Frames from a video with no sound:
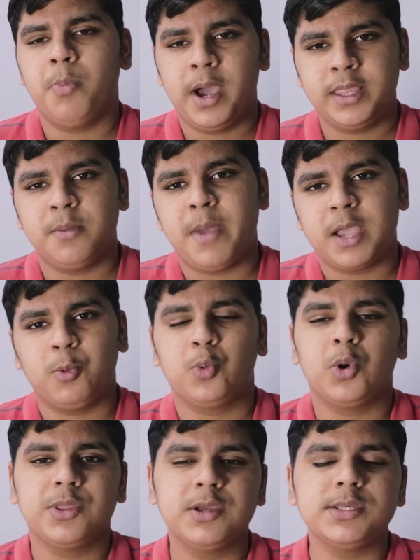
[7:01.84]
buy the MacBook
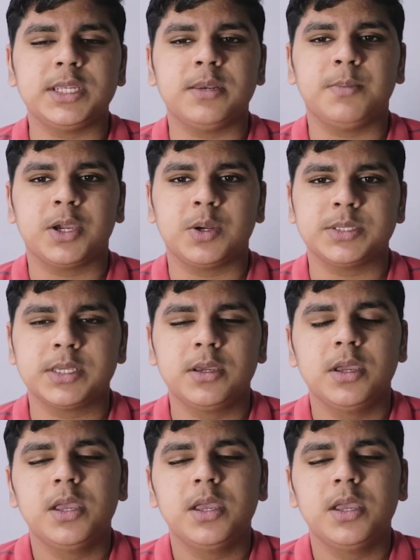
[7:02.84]
Pro 13, because